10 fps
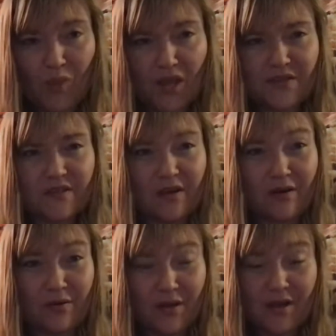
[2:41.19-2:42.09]

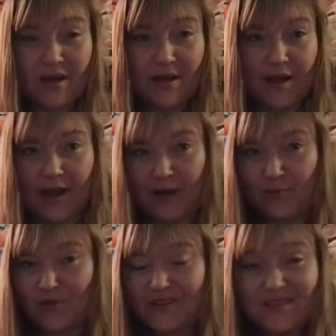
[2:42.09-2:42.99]
So
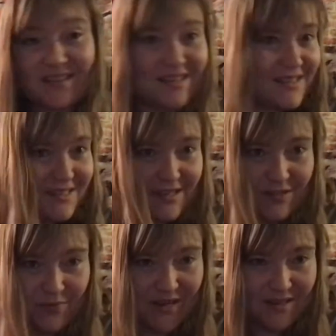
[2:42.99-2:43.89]
one of the
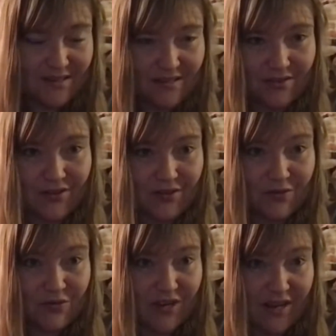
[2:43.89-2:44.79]
easiest ways to learn
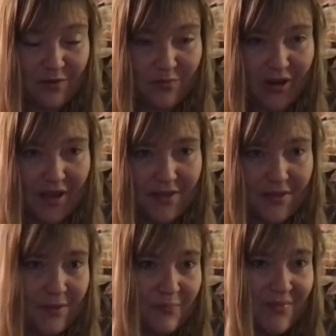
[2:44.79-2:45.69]
Ujjayi breath
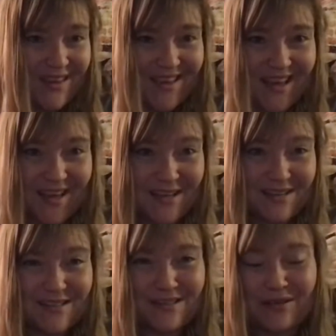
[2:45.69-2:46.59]

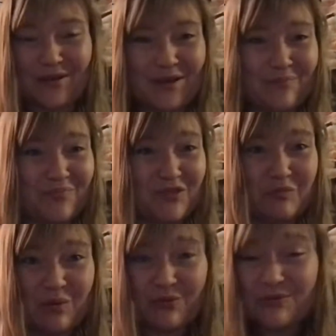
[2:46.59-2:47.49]
is, you
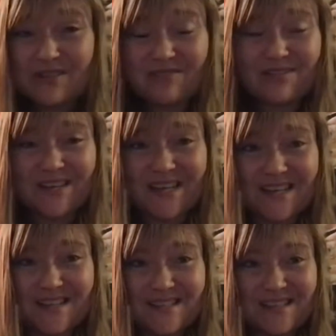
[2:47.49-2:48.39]
remember when you were
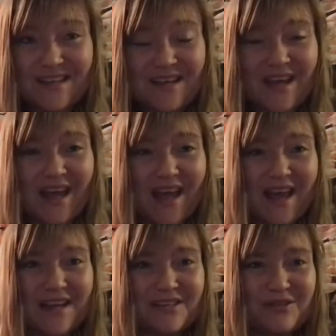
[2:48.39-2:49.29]
kids
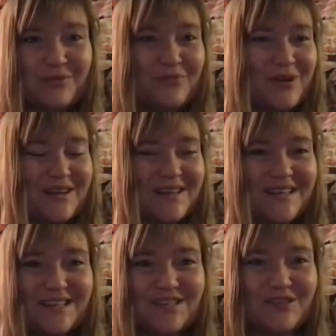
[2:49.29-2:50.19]
and you
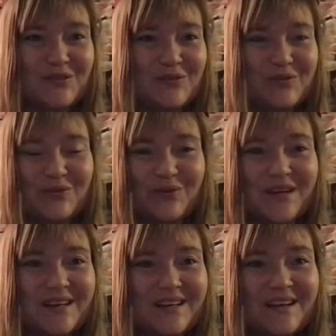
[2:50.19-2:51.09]
wanted to,
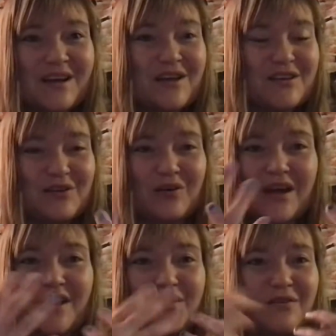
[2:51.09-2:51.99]

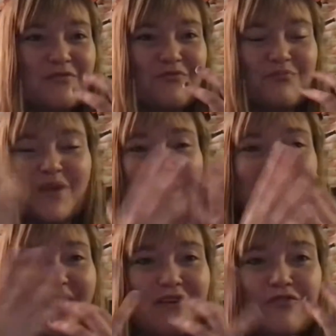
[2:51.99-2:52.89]
kind of make
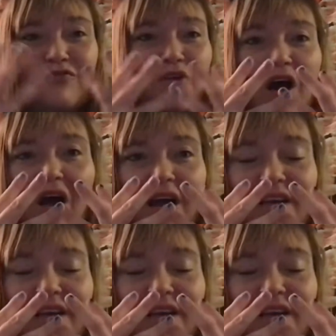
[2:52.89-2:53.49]
that fog